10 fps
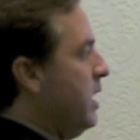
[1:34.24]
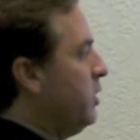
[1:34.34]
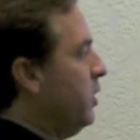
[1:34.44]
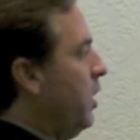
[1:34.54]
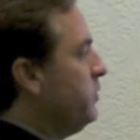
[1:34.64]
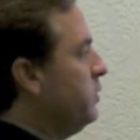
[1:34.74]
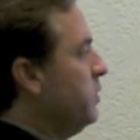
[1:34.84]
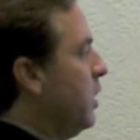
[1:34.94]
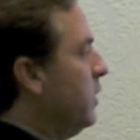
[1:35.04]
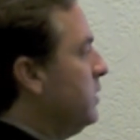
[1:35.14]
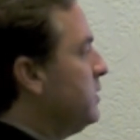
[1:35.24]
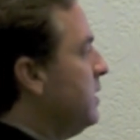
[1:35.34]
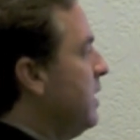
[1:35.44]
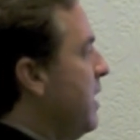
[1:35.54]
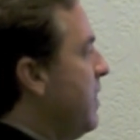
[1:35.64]
You'll also
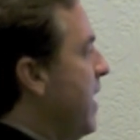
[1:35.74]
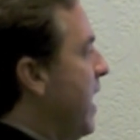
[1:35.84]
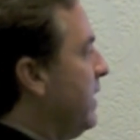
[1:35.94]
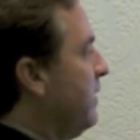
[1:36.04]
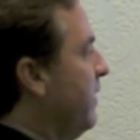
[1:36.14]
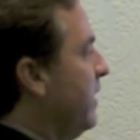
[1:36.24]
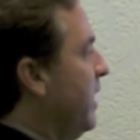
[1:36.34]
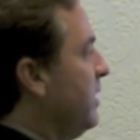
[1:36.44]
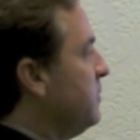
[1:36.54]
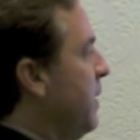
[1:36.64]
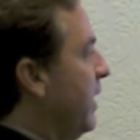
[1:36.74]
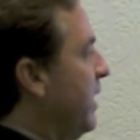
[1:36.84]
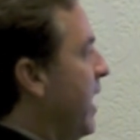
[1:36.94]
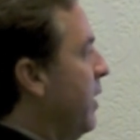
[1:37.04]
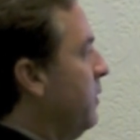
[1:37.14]
notice that if I take this back
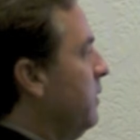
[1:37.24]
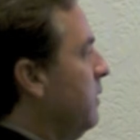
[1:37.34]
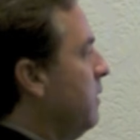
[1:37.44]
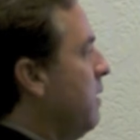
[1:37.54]
down,